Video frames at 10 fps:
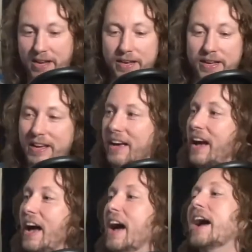
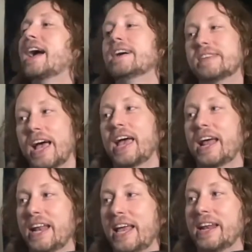because I
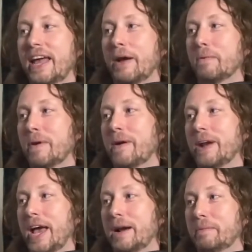had eaten like a road
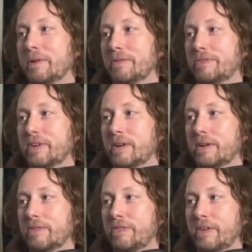animal
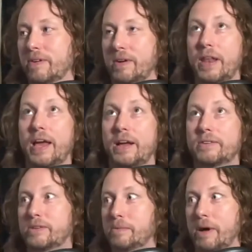for like
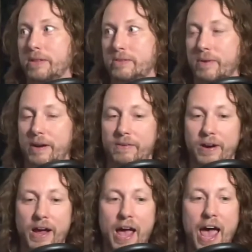2 months or whatever,
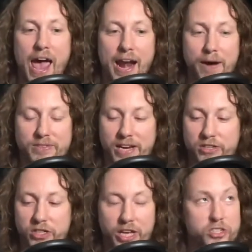and I was
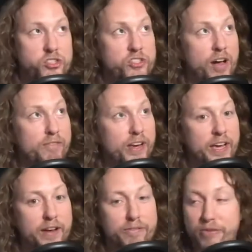actually like
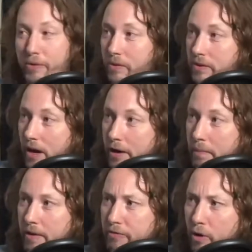shoveling food onto
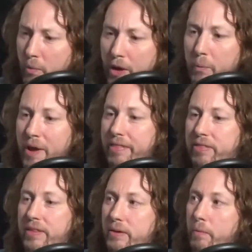my fork, like with
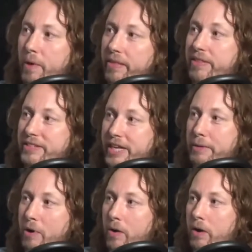the
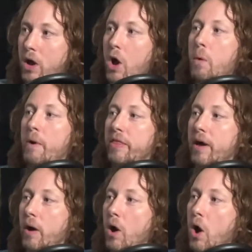T-bone,
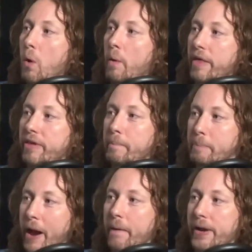with a
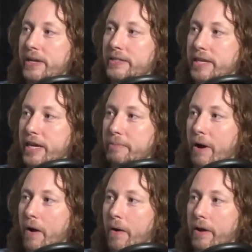barren
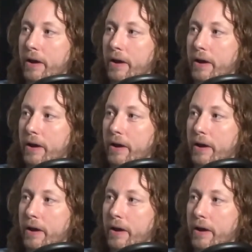T-bone,